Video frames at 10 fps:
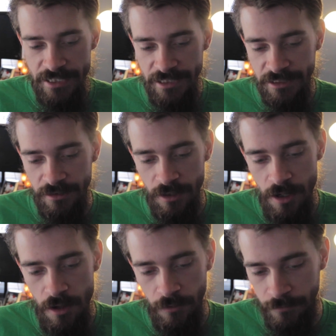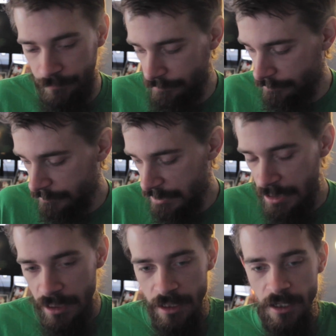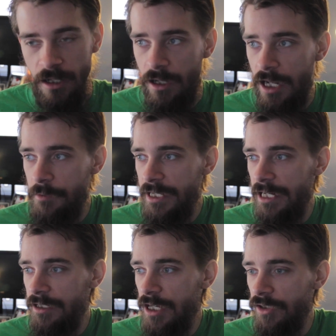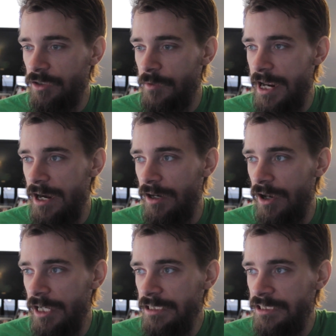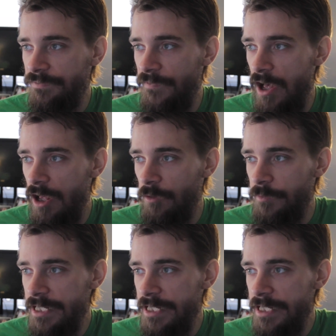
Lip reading: decent. Oh, and we got another rare, Icefall